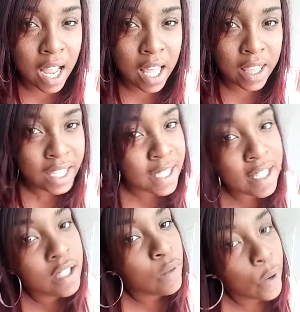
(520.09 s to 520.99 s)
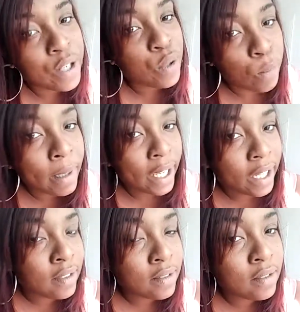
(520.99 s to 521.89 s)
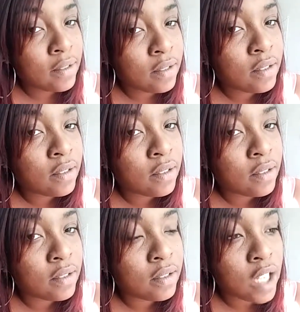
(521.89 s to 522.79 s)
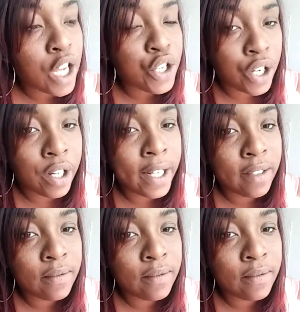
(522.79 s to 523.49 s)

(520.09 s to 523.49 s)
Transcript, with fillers: this is going to be a journey,